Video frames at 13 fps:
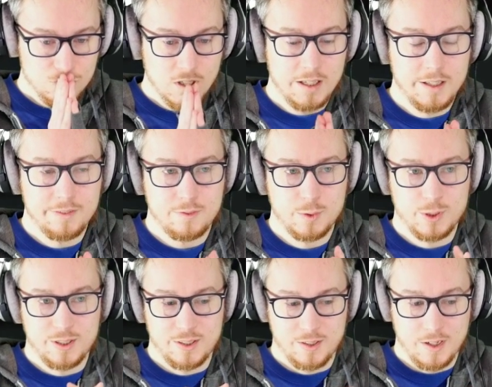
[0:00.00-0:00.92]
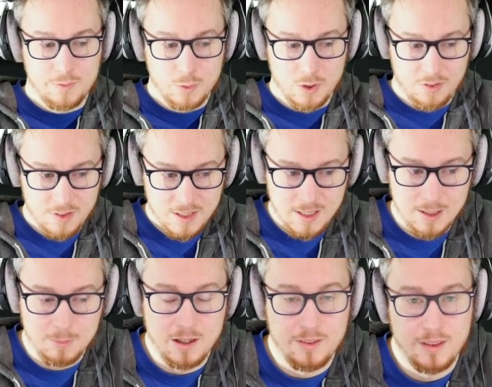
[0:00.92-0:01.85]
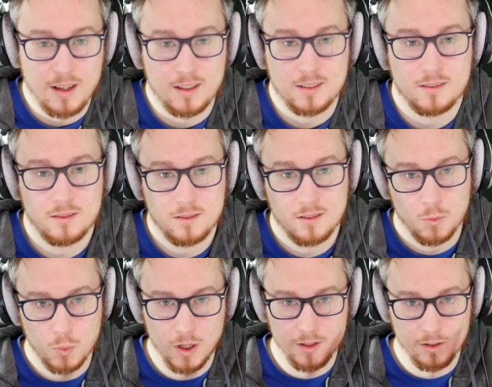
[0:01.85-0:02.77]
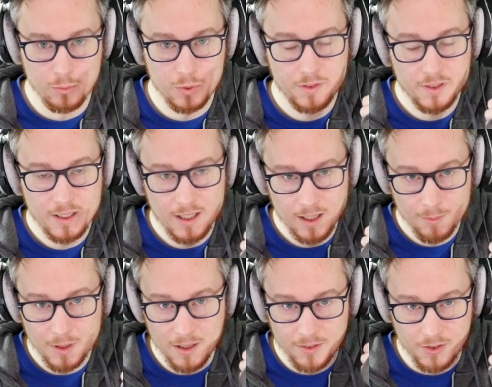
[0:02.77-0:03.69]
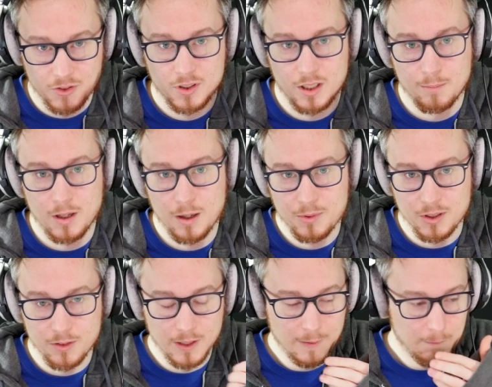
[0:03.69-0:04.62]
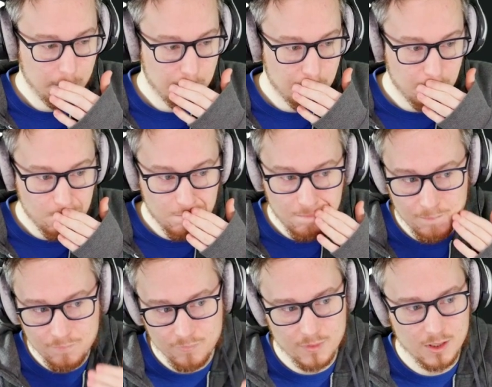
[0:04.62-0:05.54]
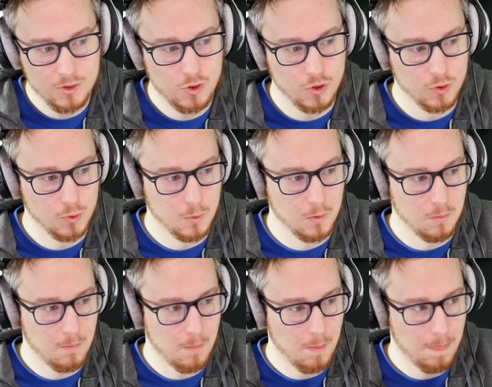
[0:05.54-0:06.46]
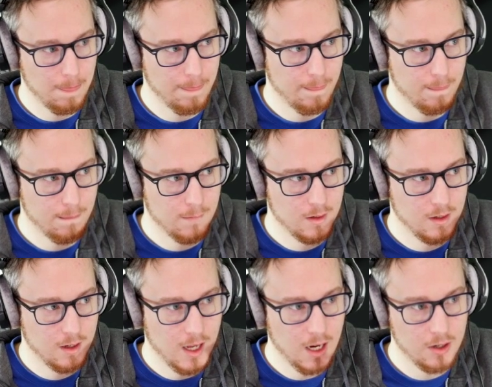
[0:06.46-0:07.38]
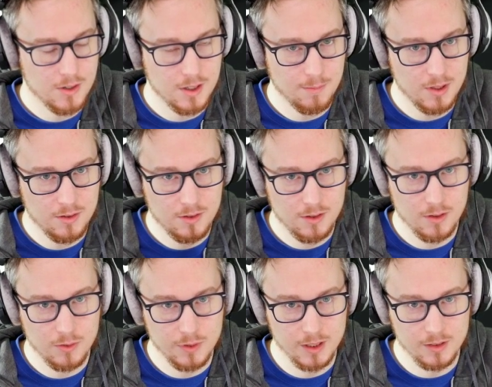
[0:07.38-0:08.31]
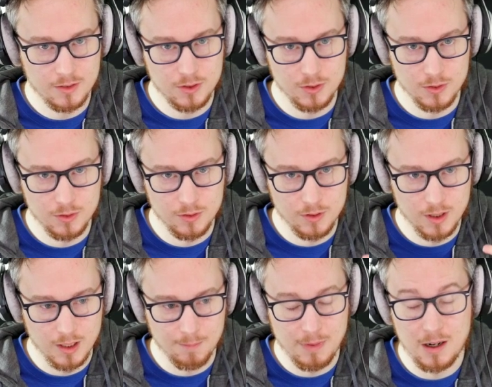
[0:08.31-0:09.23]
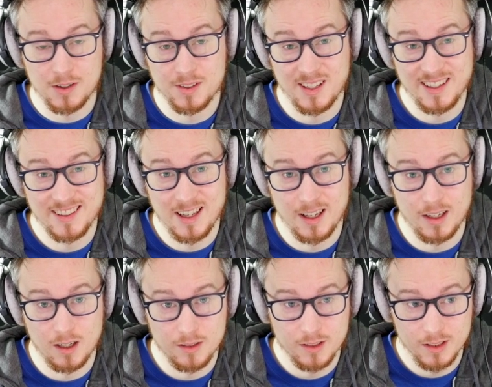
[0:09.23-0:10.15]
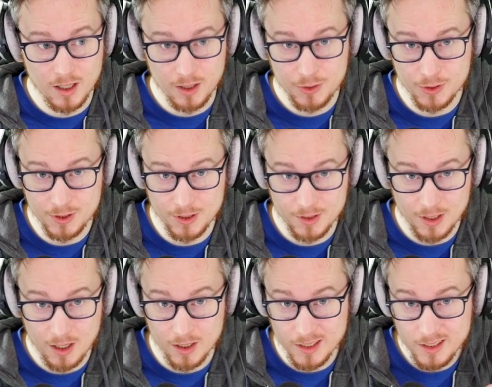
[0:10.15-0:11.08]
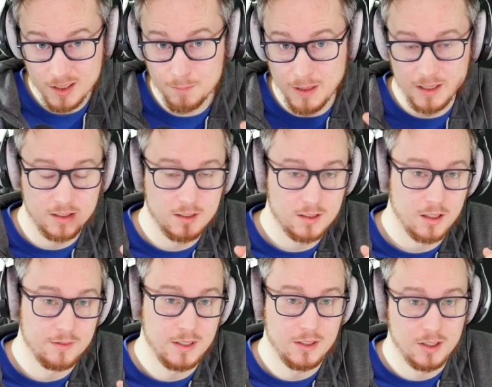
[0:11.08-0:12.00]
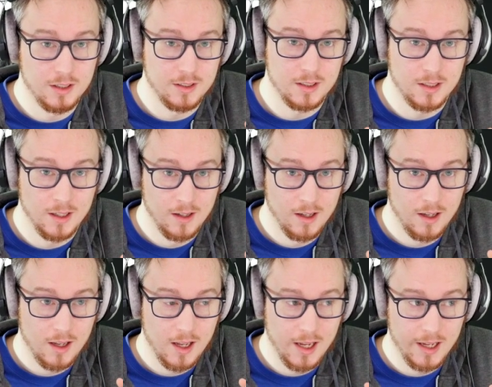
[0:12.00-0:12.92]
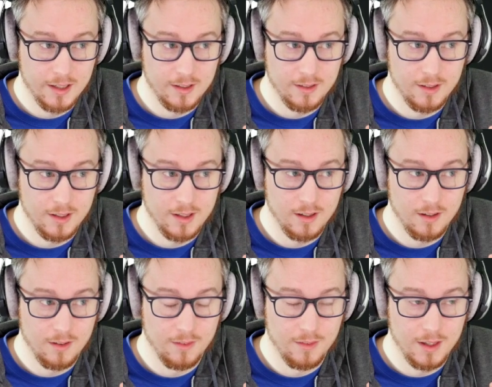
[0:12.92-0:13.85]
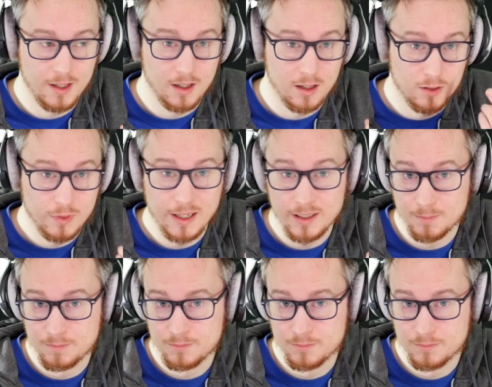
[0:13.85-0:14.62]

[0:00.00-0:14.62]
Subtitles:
if we're thinking about that, one, we're forgetting about the skip option, right? So our assumptions going into a comparison like that are that card choices are independent of each other and that they are random.